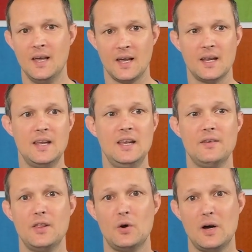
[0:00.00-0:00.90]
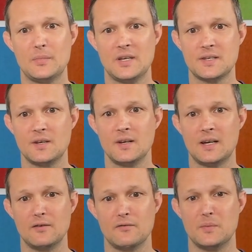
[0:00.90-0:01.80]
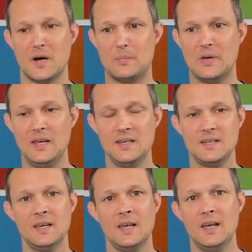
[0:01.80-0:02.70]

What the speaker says: And even though I'm disconnecting from my PC,